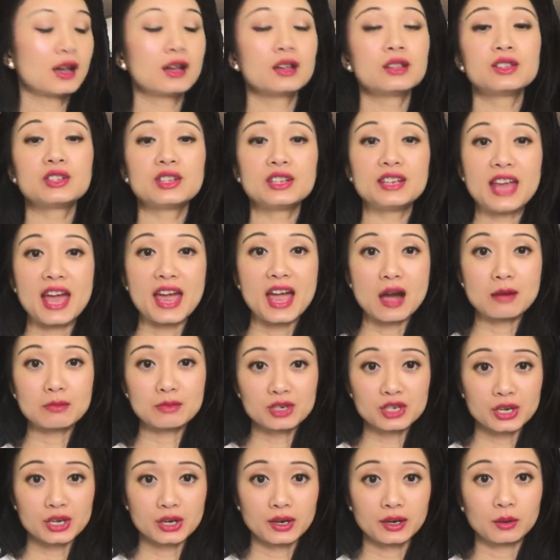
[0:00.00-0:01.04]
Today I'm
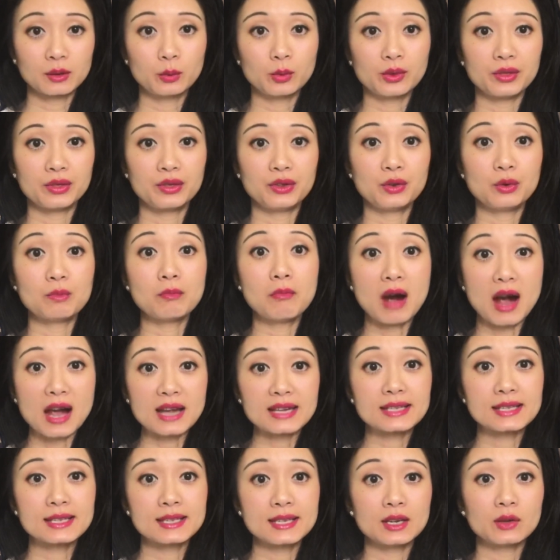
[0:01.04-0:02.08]
sharing with you my
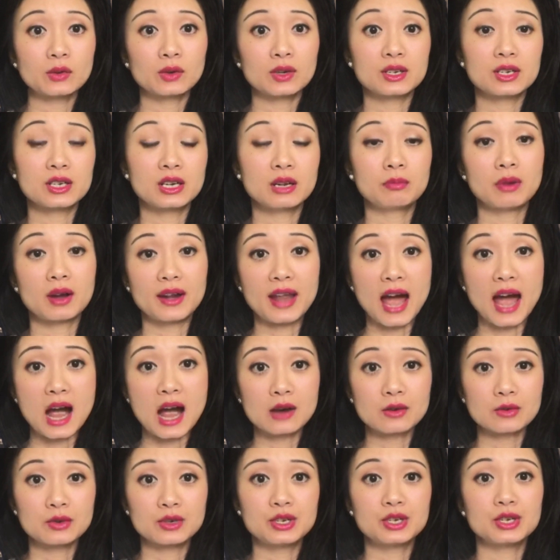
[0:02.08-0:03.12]
secret tip on
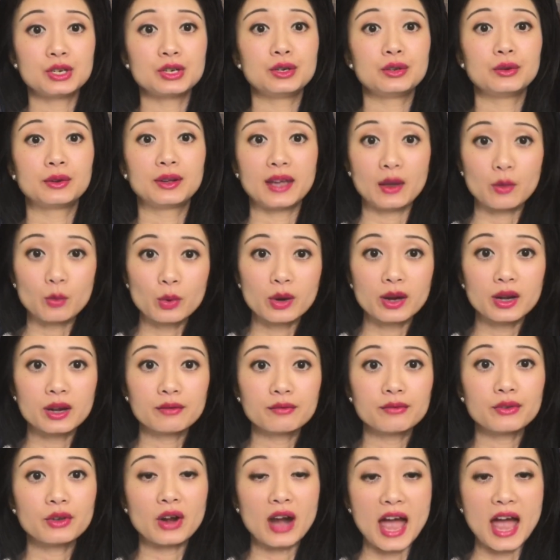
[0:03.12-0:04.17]
how to get rid
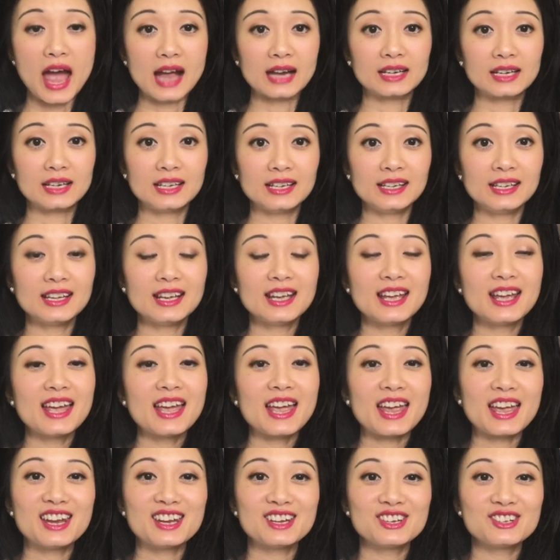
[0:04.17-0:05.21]
of your acne
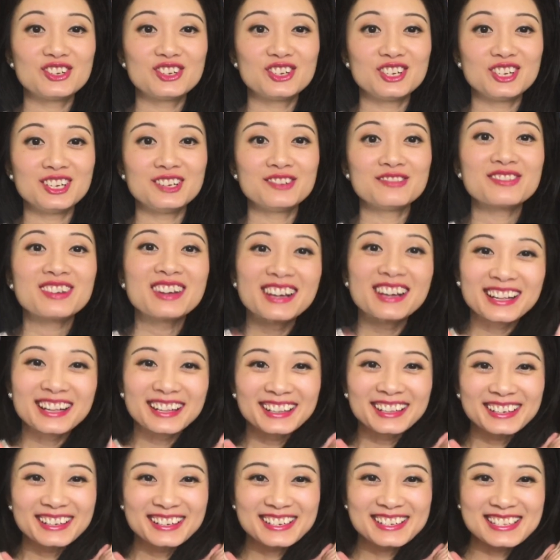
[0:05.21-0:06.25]
and achieve
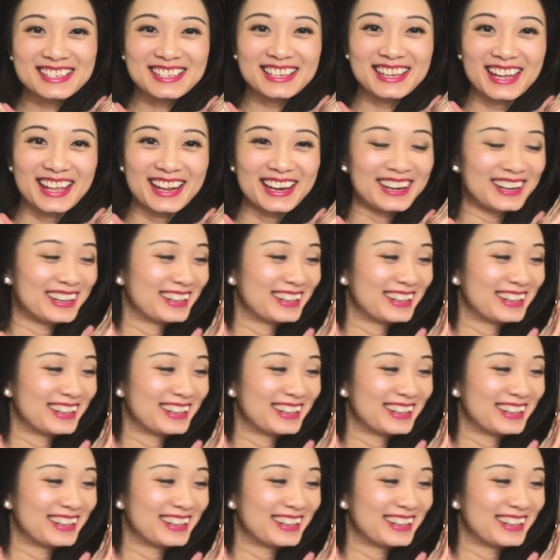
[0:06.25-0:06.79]
clear skin.